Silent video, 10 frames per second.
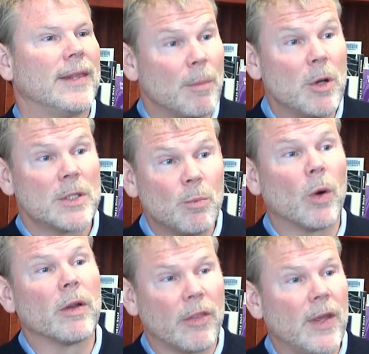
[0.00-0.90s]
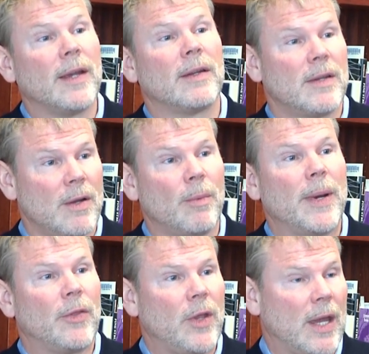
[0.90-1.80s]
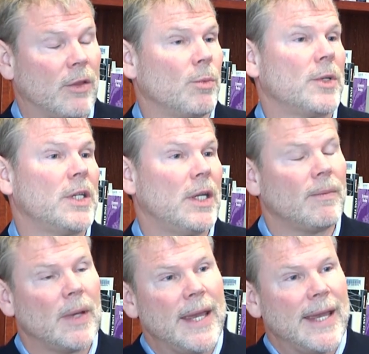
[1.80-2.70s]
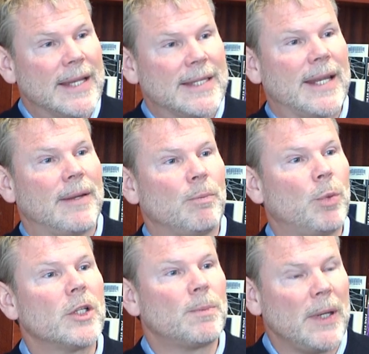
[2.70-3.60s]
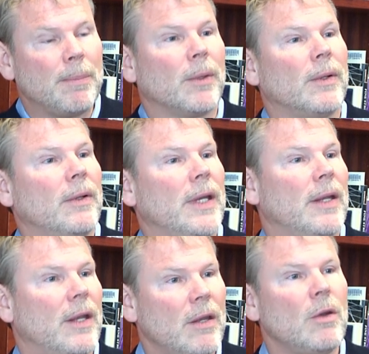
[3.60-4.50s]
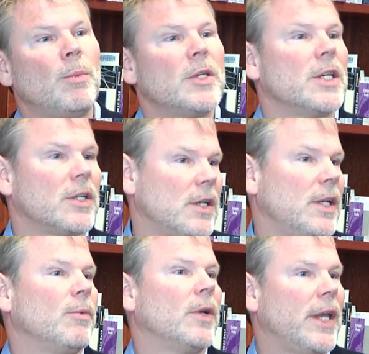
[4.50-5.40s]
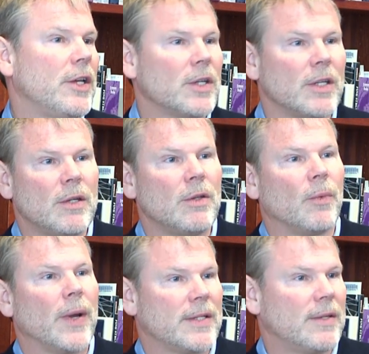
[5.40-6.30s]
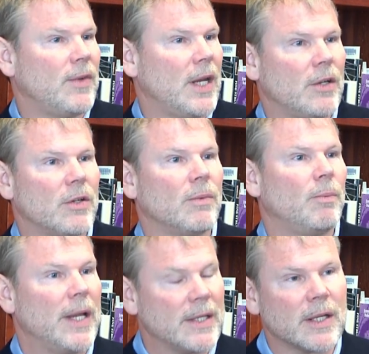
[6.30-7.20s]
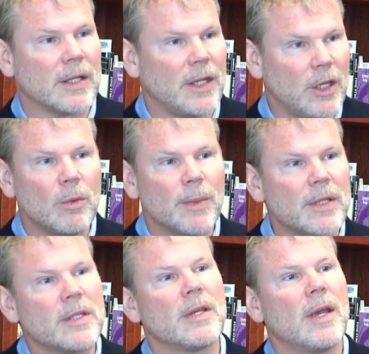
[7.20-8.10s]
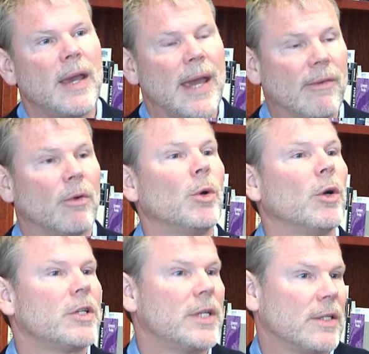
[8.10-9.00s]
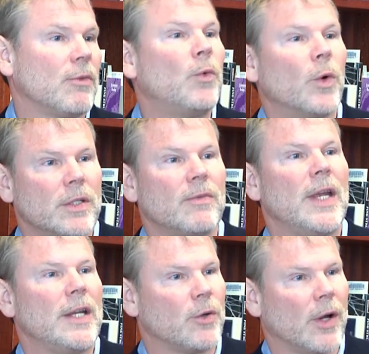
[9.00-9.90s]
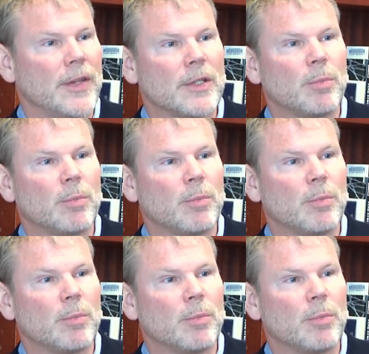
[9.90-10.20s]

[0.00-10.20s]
The most important thing to know about the Anthropocene is that it puts people in a new position in relation to the rest of nature. Basically, humans have emerged as a force of nature on this